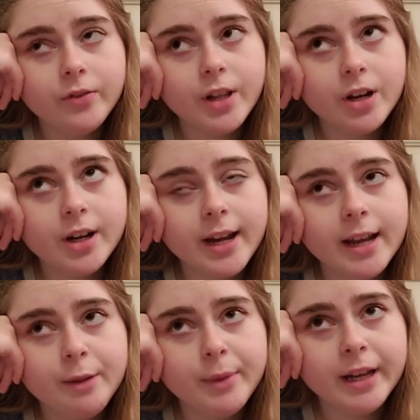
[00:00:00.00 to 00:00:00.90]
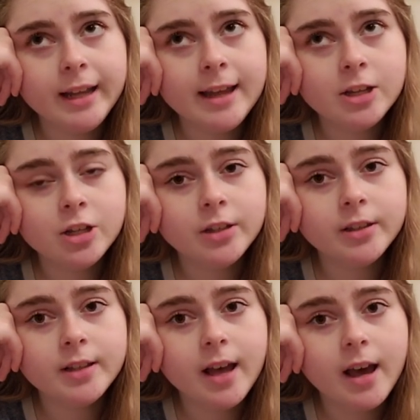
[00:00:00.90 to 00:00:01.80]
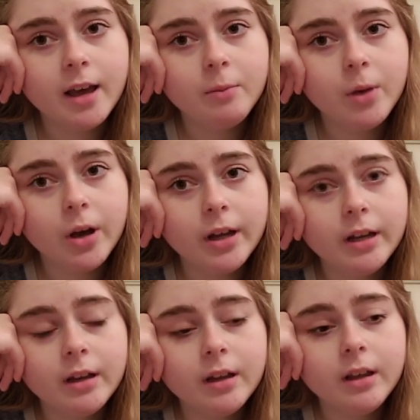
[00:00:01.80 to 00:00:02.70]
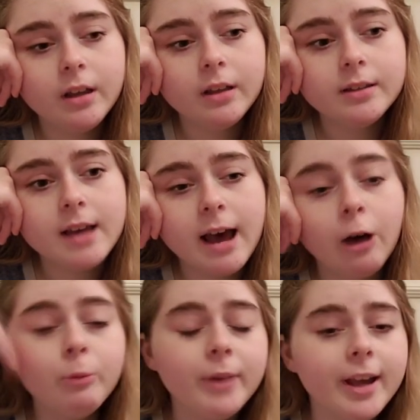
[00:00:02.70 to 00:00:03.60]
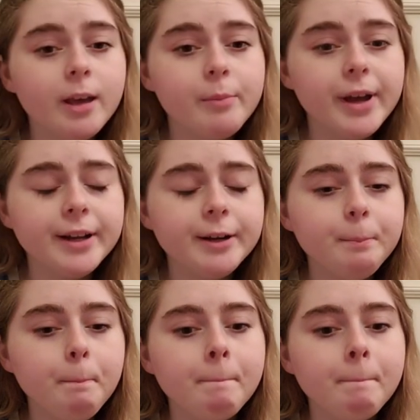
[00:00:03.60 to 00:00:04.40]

there are any medications I am on to help me get better,